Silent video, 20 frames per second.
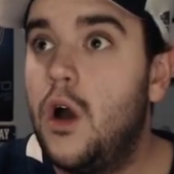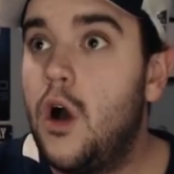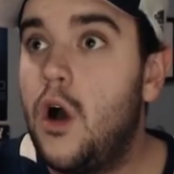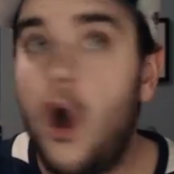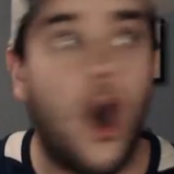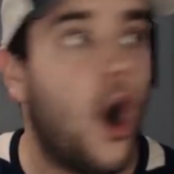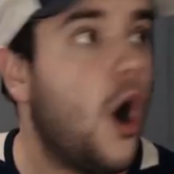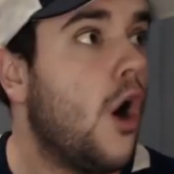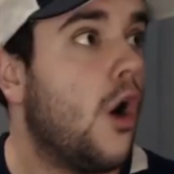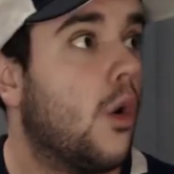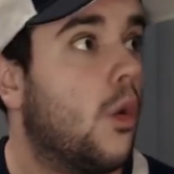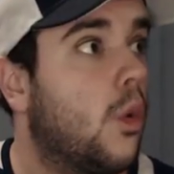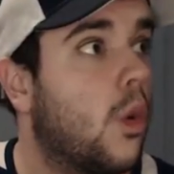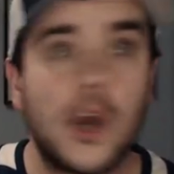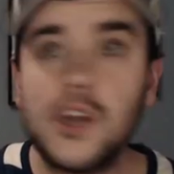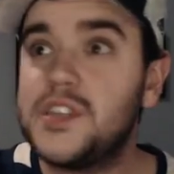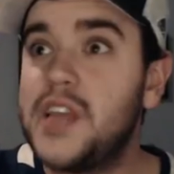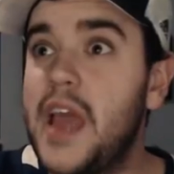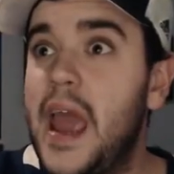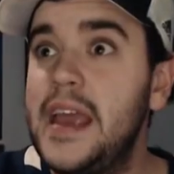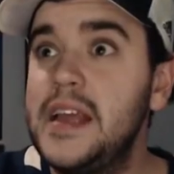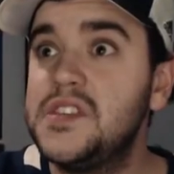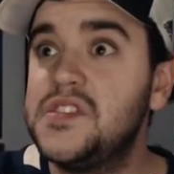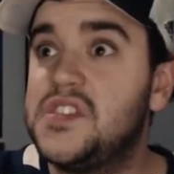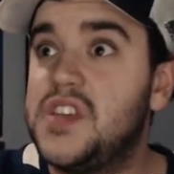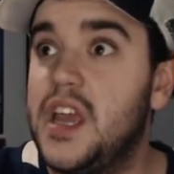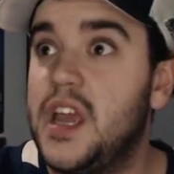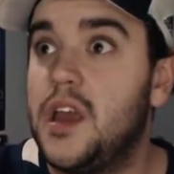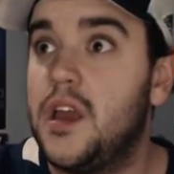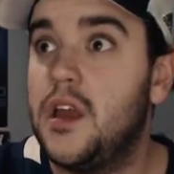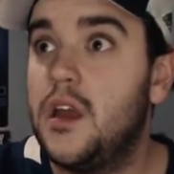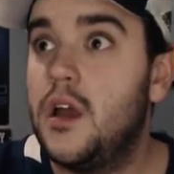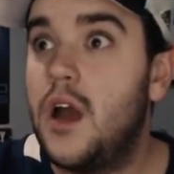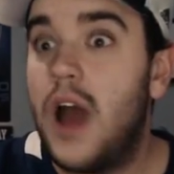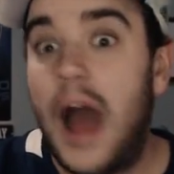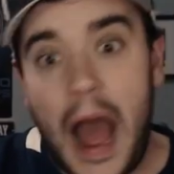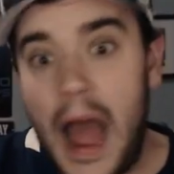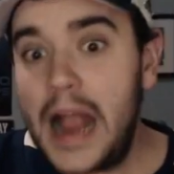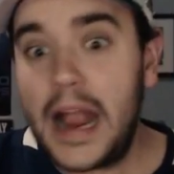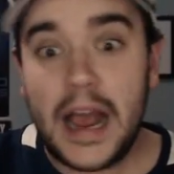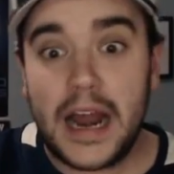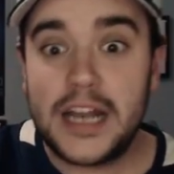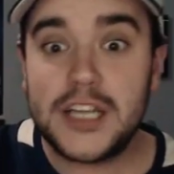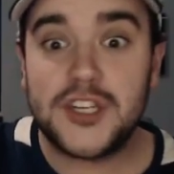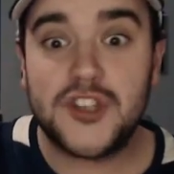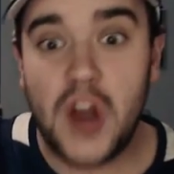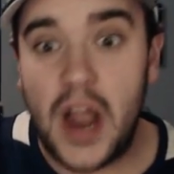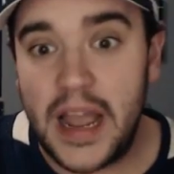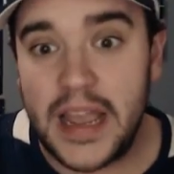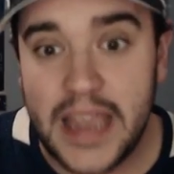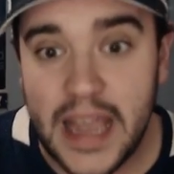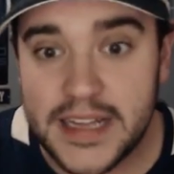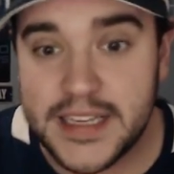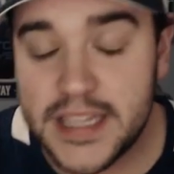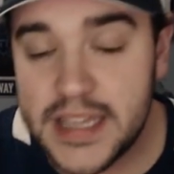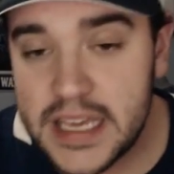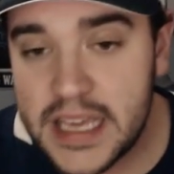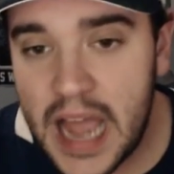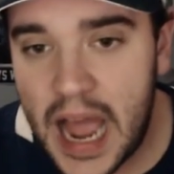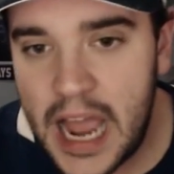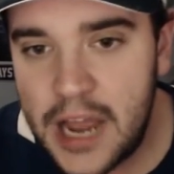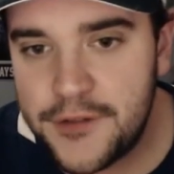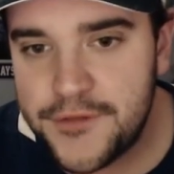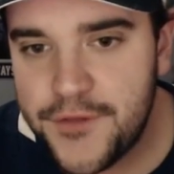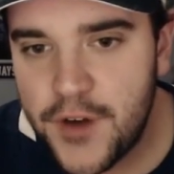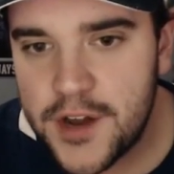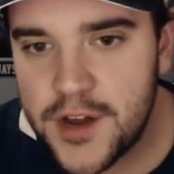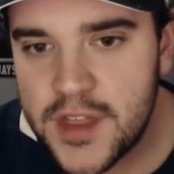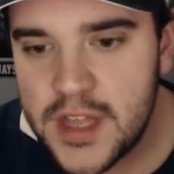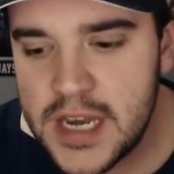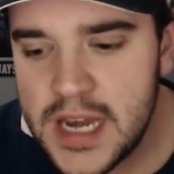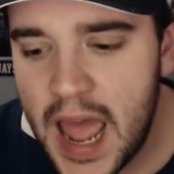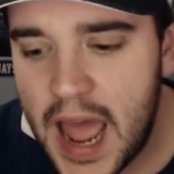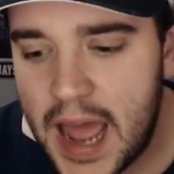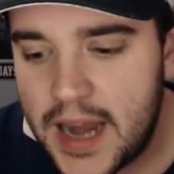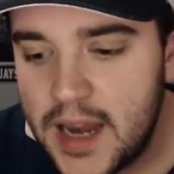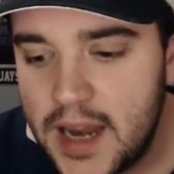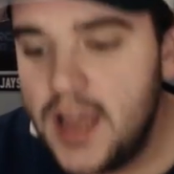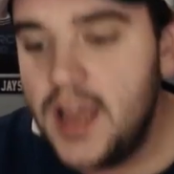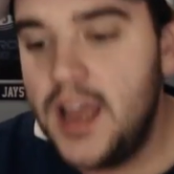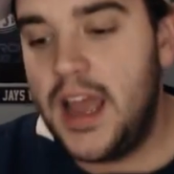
Oh, where's Hainsey? I got to try and get to the guy in front of the net.